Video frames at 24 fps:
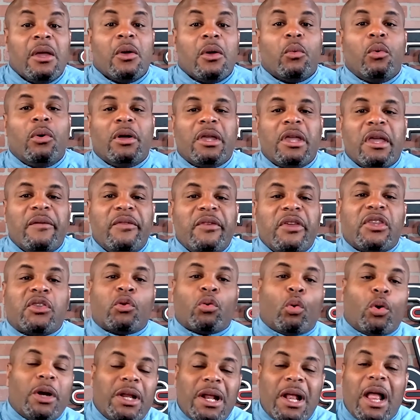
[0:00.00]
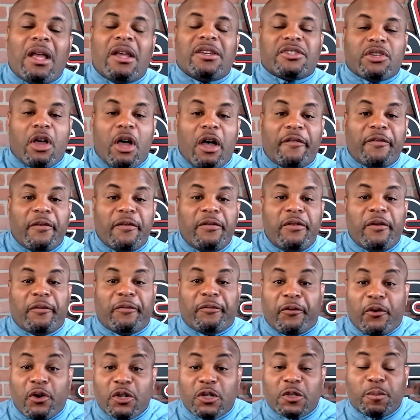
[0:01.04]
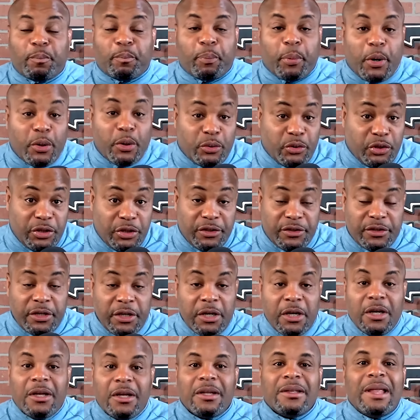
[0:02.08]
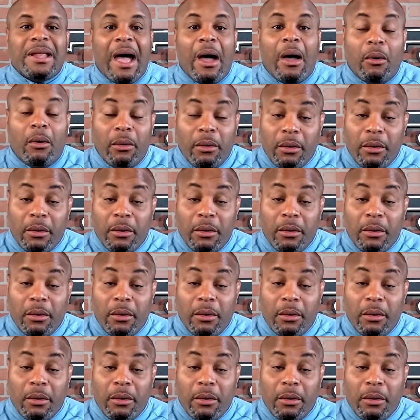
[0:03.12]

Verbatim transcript: We'll give you $20 off of your first purchase. Now,